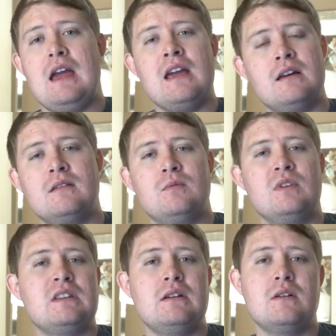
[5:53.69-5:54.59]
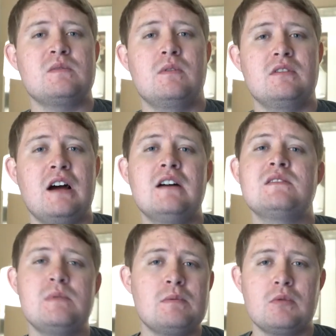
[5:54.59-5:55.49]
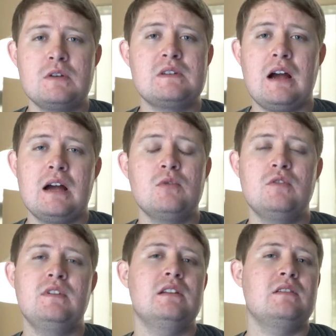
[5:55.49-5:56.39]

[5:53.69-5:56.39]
And what they noticed were tons of people were using iMovie